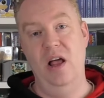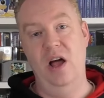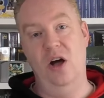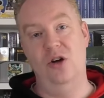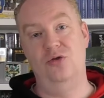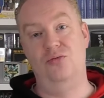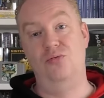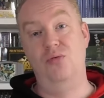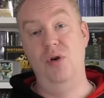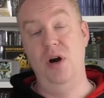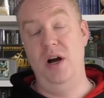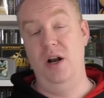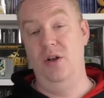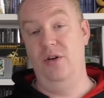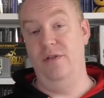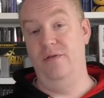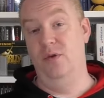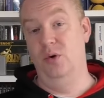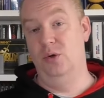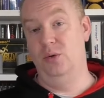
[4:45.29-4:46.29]
I was really
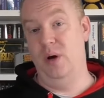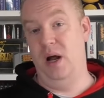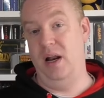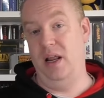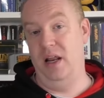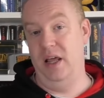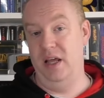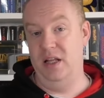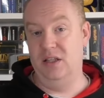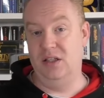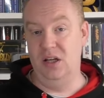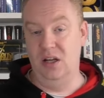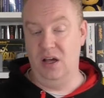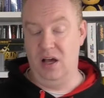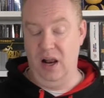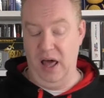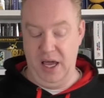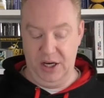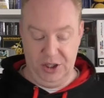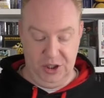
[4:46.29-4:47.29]
looking forward to adding it into the
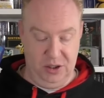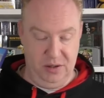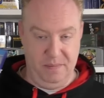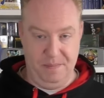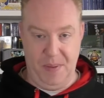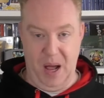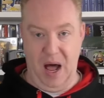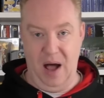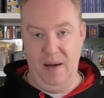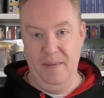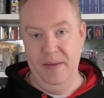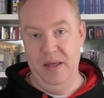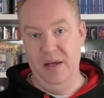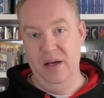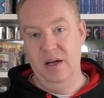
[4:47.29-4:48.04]
collection, but